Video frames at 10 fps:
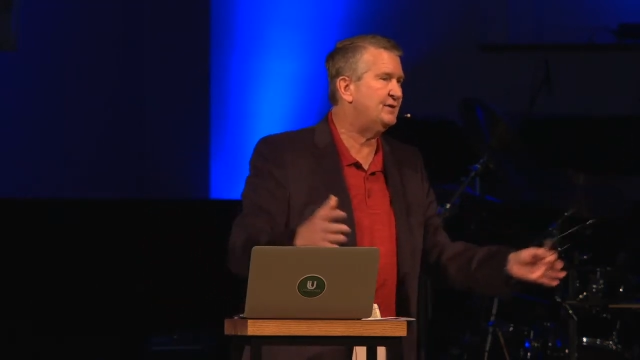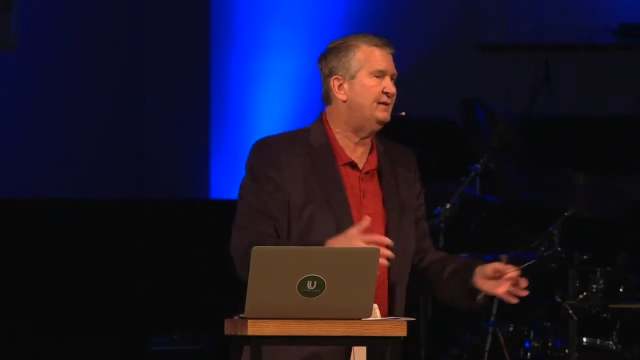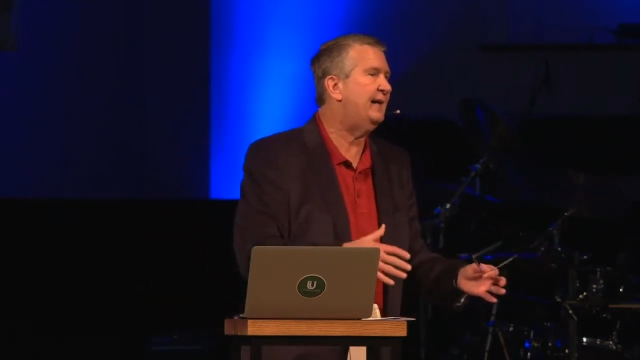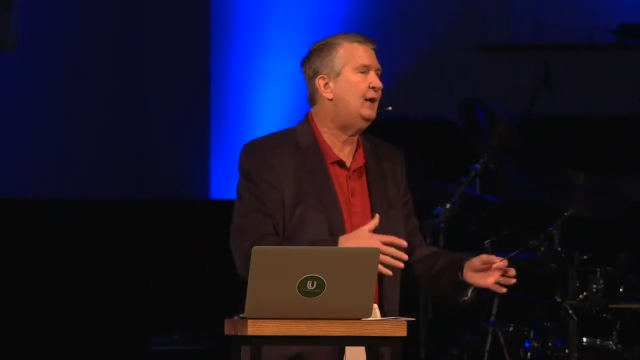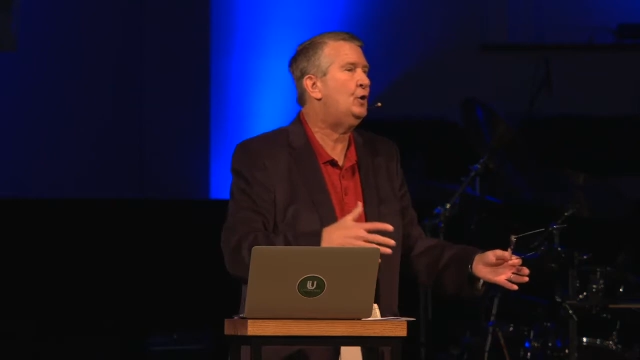that
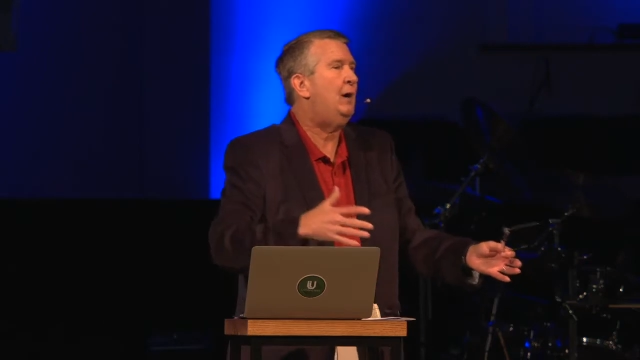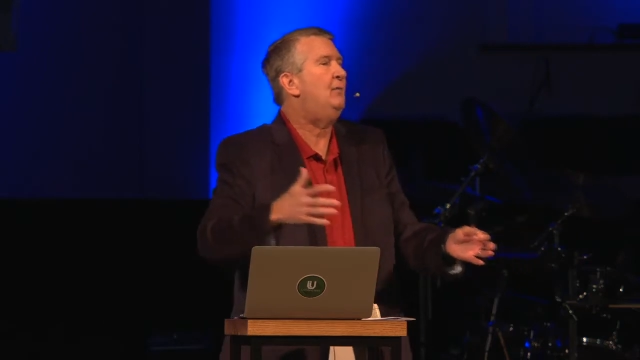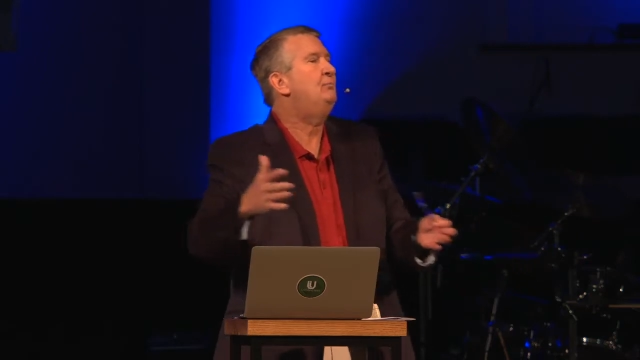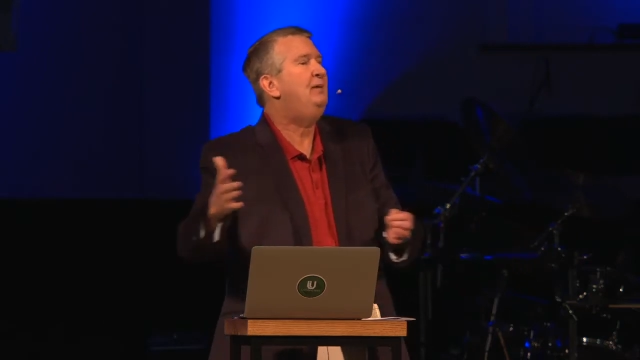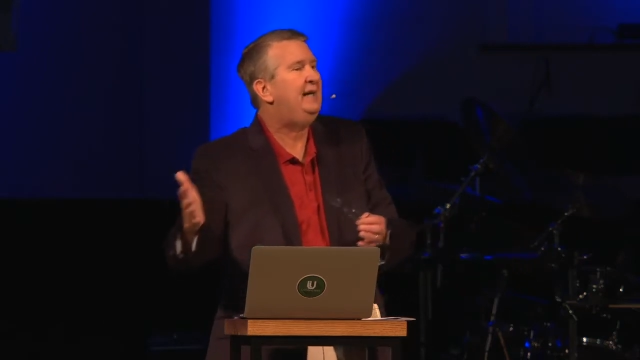they could go out
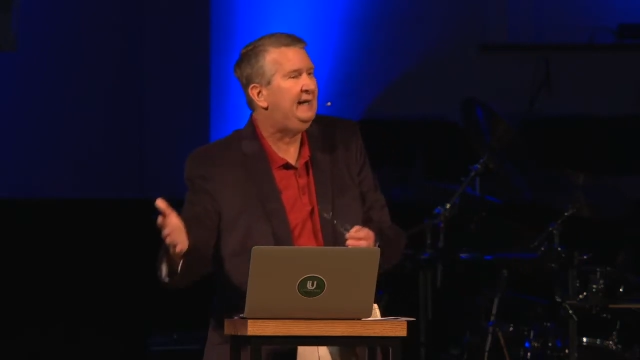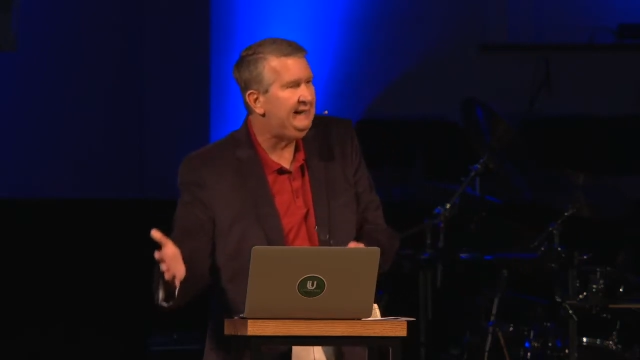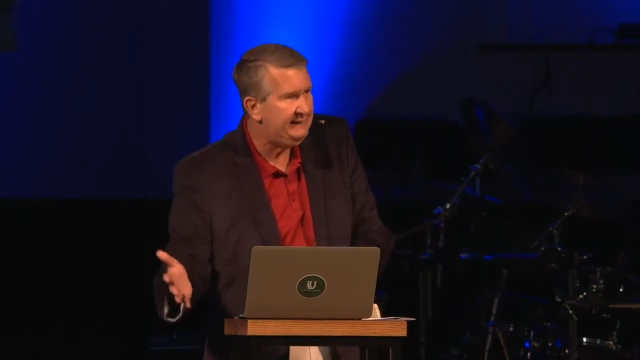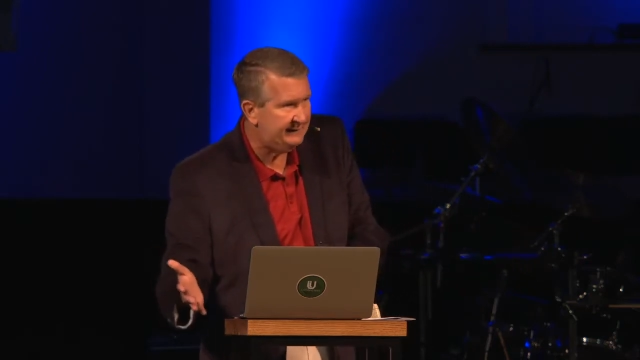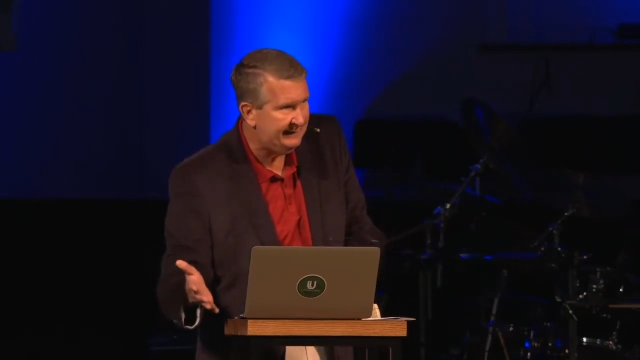and pick
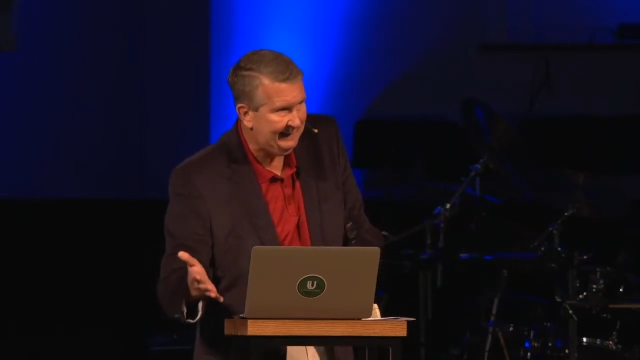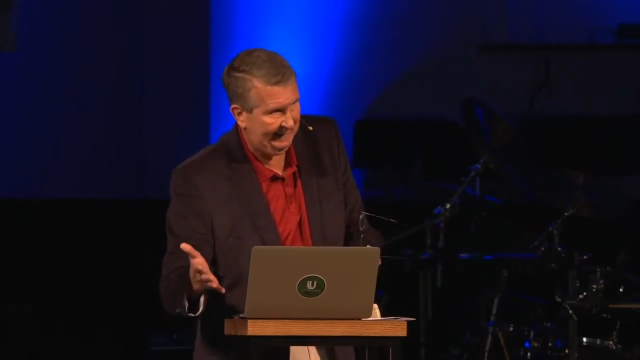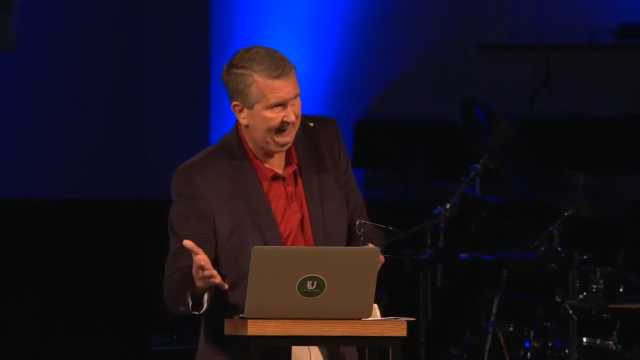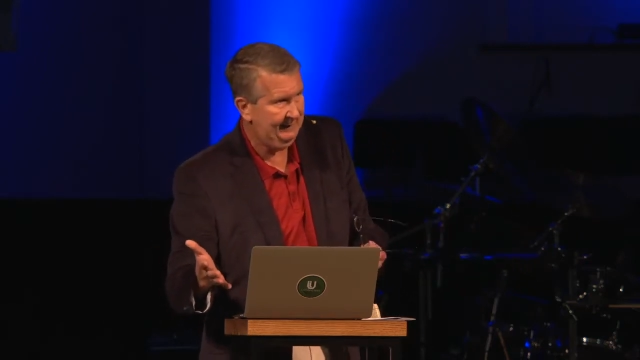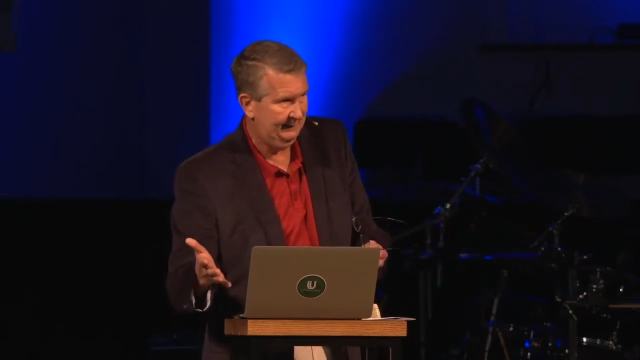each
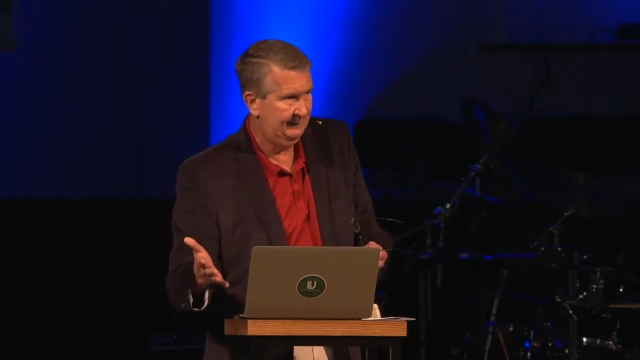day.